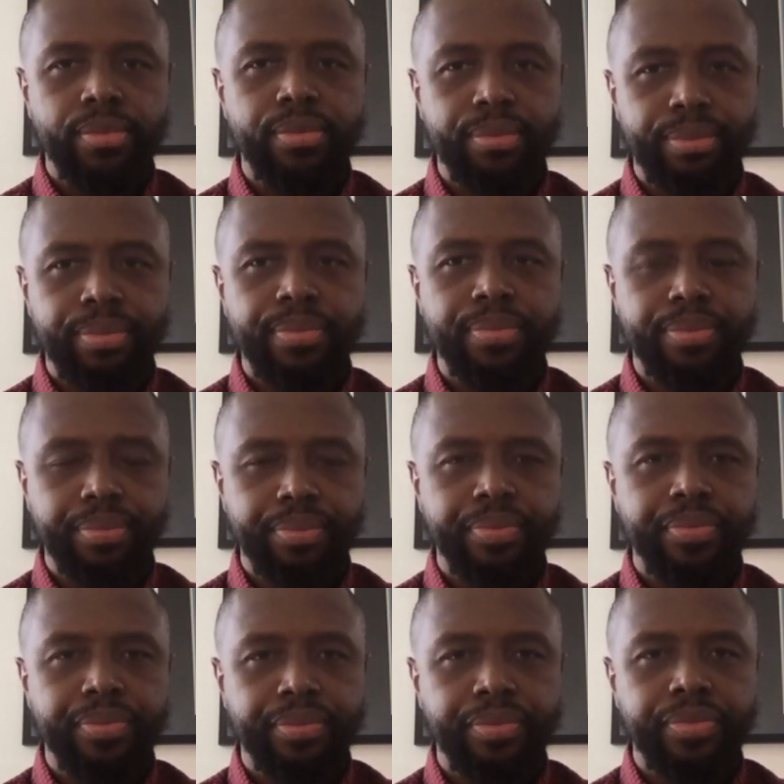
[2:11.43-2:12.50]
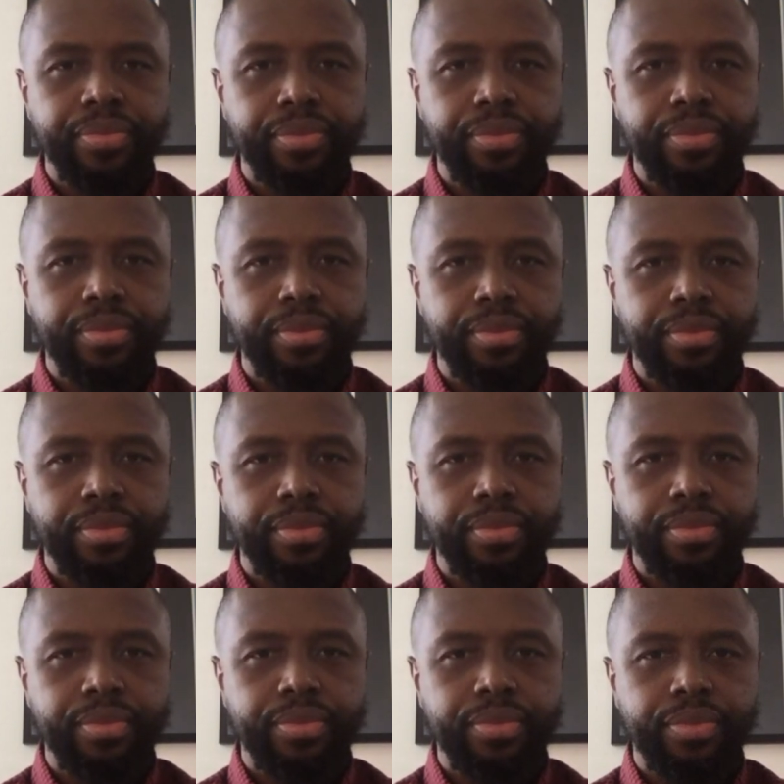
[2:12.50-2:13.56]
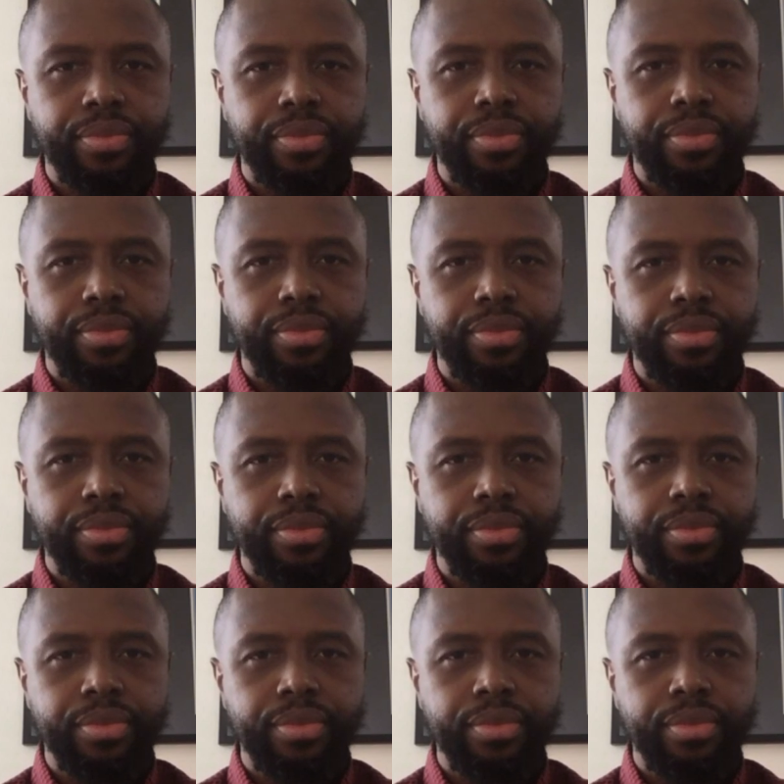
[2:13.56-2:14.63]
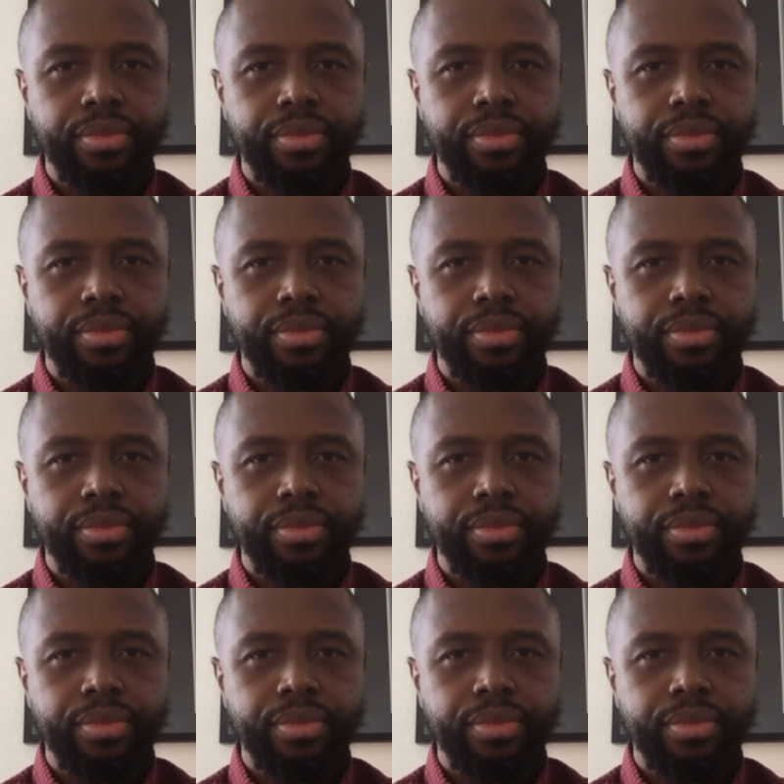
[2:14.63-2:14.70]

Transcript: No words are spoken by the person on screen.